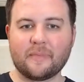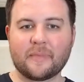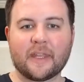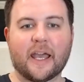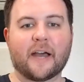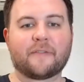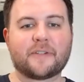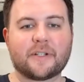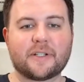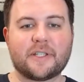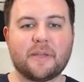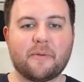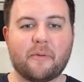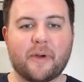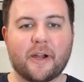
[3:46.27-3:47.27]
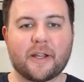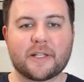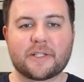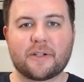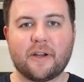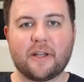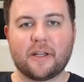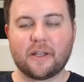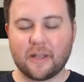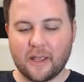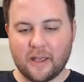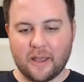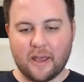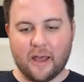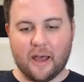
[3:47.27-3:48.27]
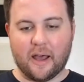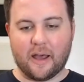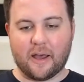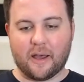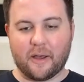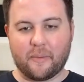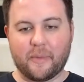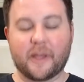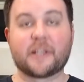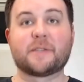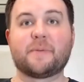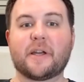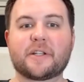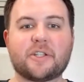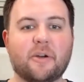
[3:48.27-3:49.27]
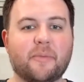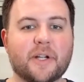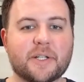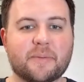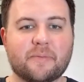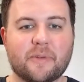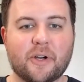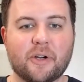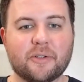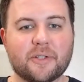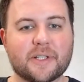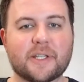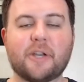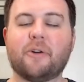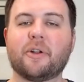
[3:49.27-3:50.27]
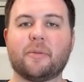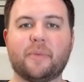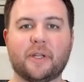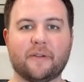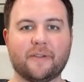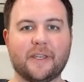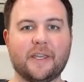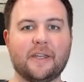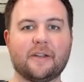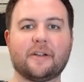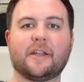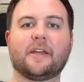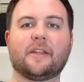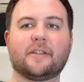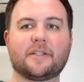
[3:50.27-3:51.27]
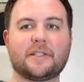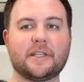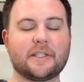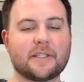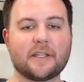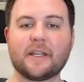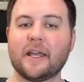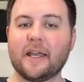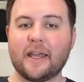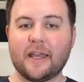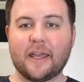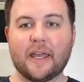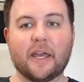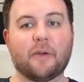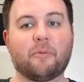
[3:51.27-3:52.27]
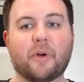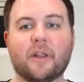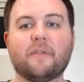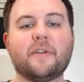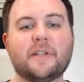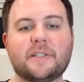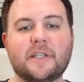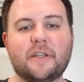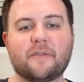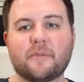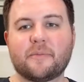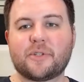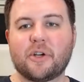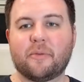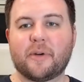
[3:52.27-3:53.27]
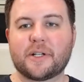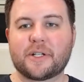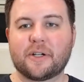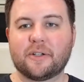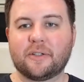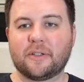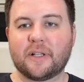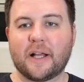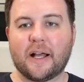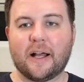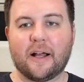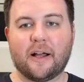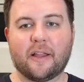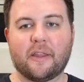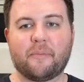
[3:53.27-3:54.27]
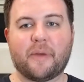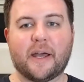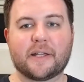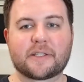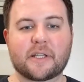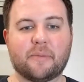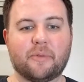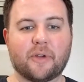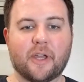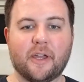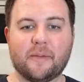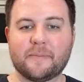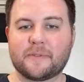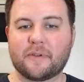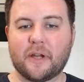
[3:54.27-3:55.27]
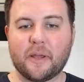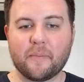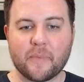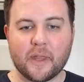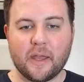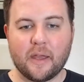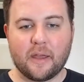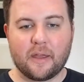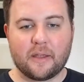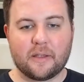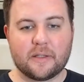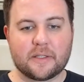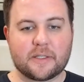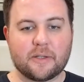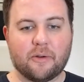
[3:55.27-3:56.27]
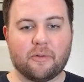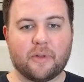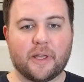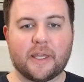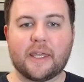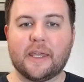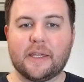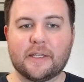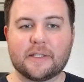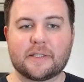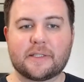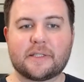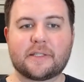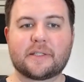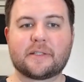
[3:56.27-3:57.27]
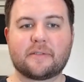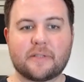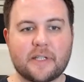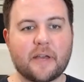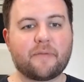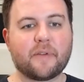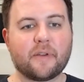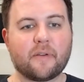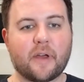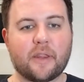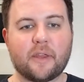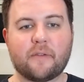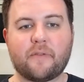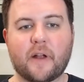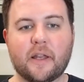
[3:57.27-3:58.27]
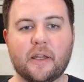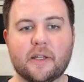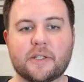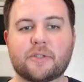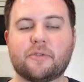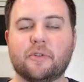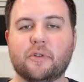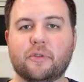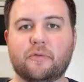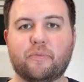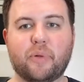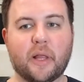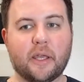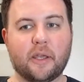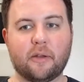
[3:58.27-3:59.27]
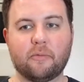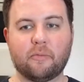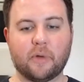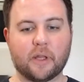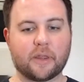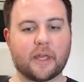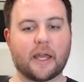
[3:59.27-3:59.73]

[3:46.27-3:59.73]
after Timo Meier gets traded, expect Tomas Hertl to go on a bit of a heater to end the season. And what have we seen from Tomas Hertl the past couple games, right? So, like, he's definitely, I think, finding his groove playing with